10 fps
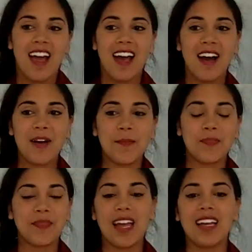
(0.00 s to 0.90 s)

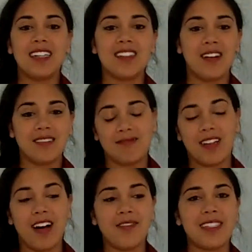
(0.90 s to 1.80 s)
And
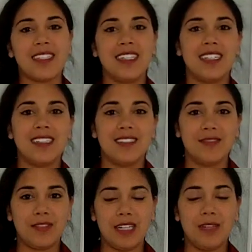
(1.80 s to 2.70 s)

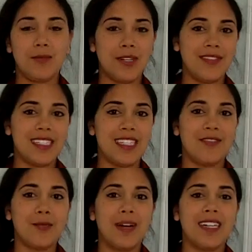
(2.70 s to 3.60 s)
obviously, in previous
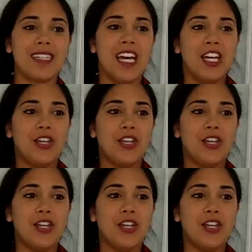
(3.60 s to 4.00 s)
giveaways,